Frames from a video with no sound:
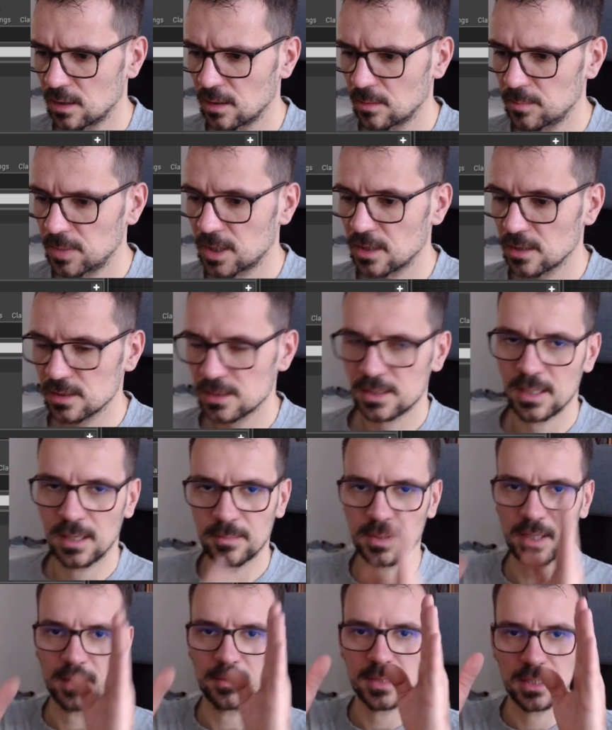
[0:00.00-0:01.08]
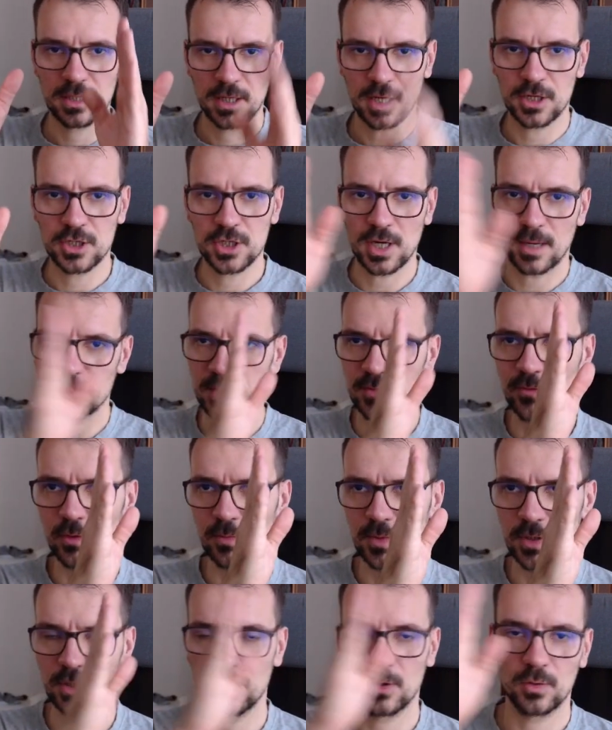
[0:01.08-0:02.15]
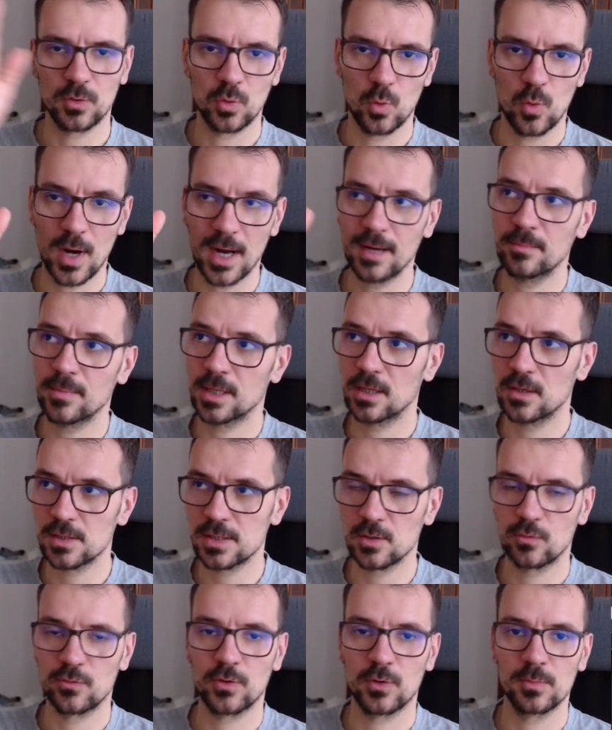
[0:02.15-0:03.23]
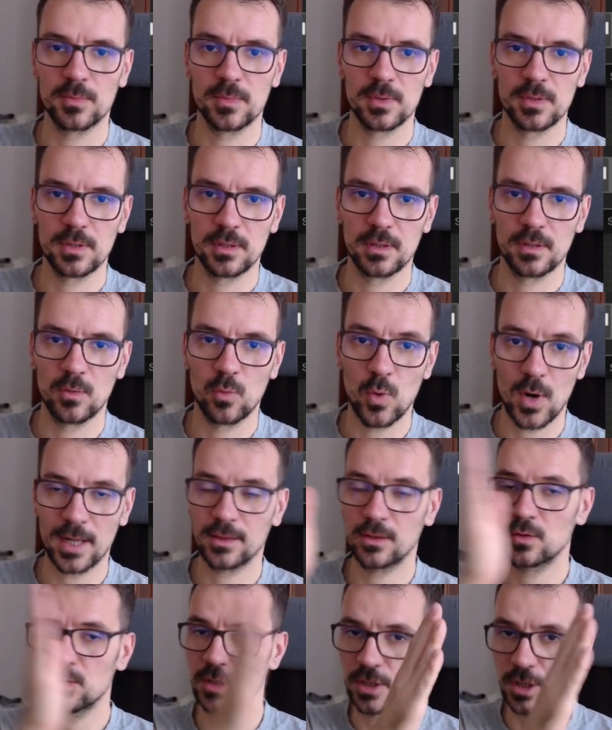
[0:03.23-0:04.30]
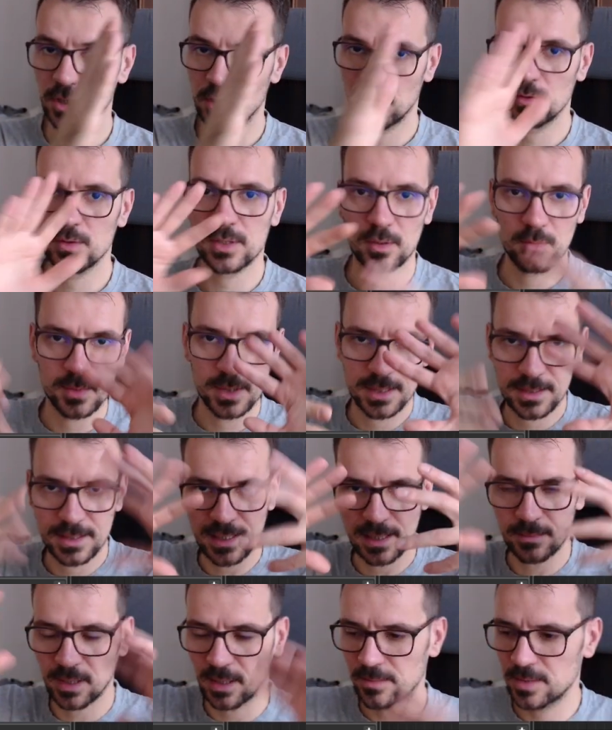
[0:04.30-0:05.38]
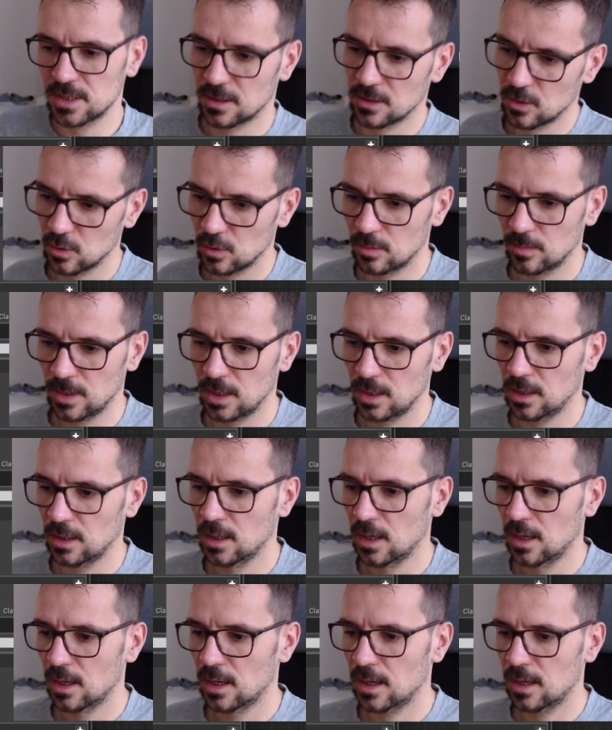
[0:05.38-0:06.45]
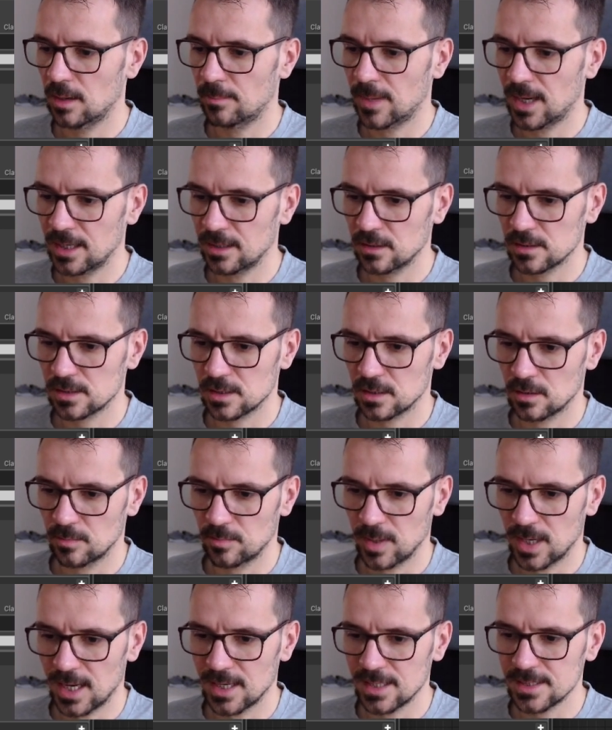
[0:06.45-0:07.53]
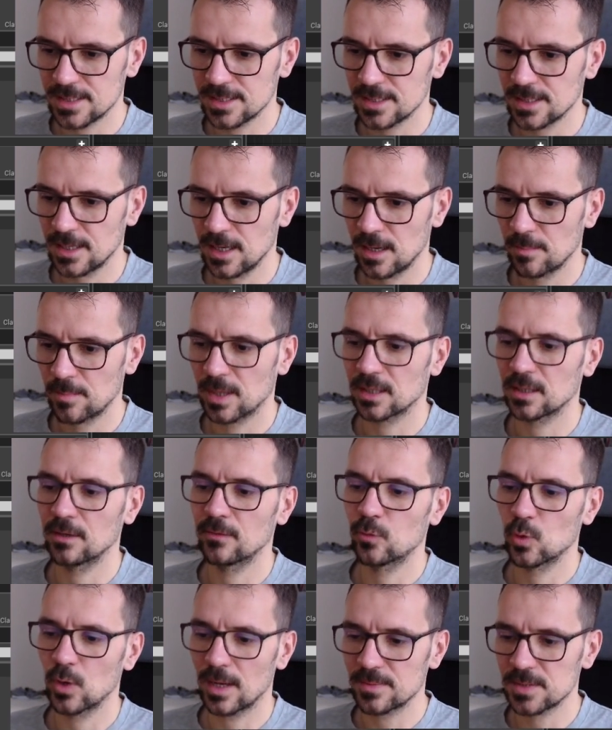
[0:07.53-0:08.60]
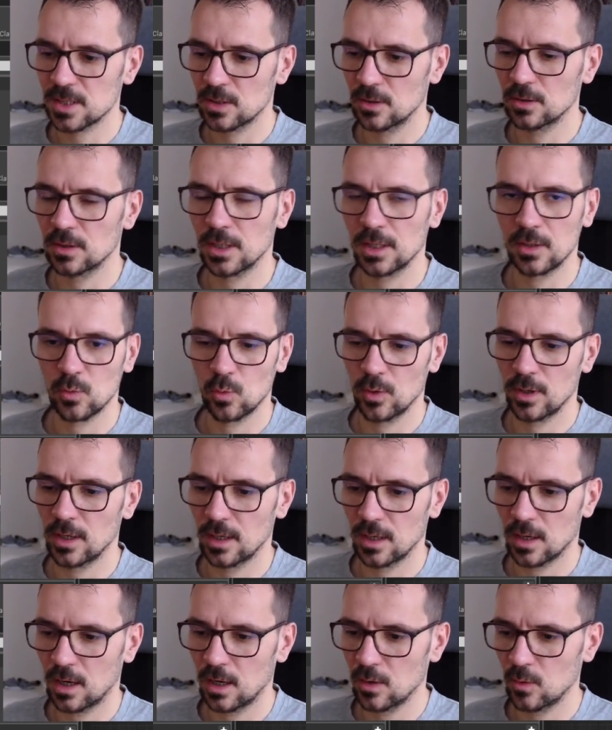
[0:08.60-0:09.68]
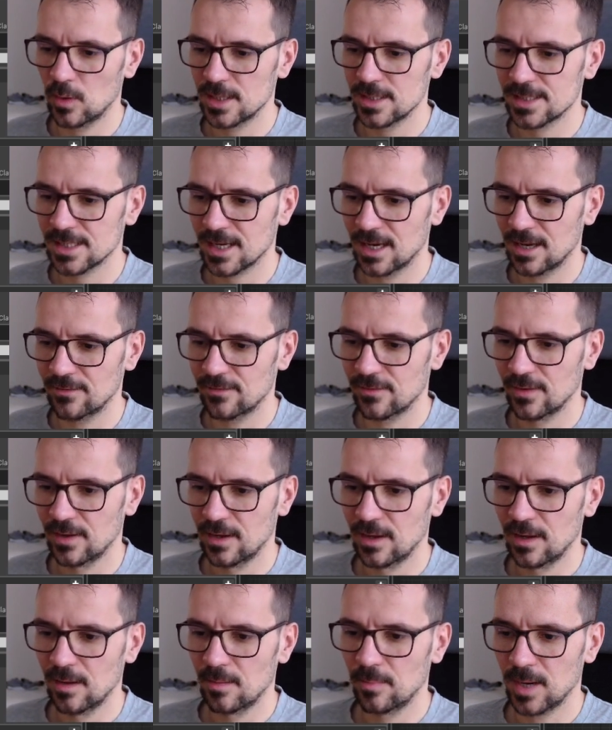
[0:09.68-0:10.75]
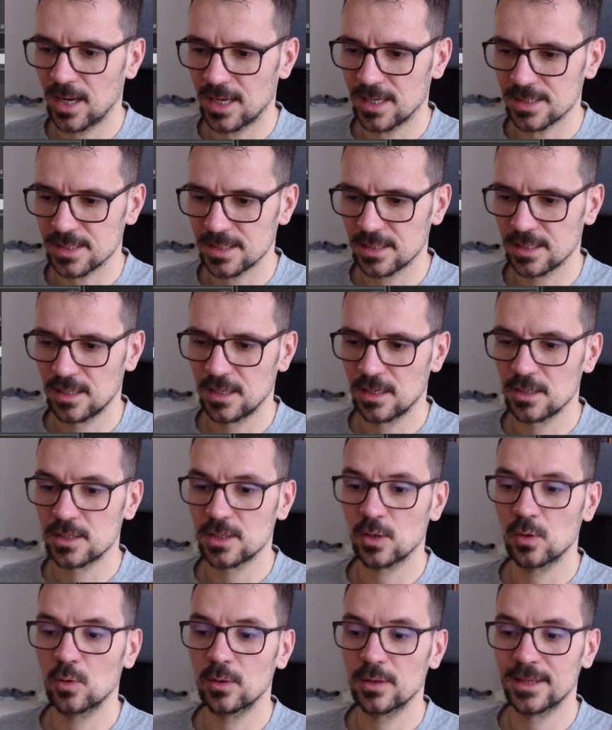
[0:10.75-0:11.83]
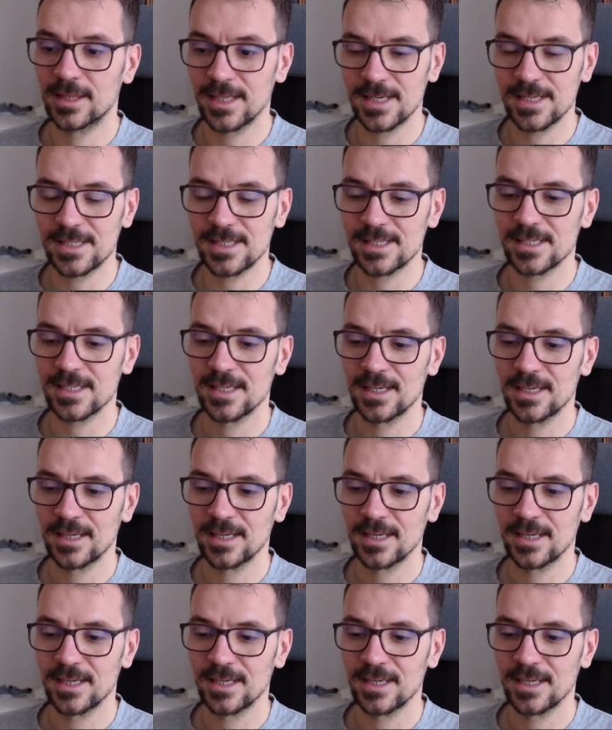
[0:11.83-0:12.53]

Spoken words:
because sometimes it can jump from 0 to 1, but also from 1 to 0. Sometimes it could be minus or plus, but if we absolute it, we always have plus. So the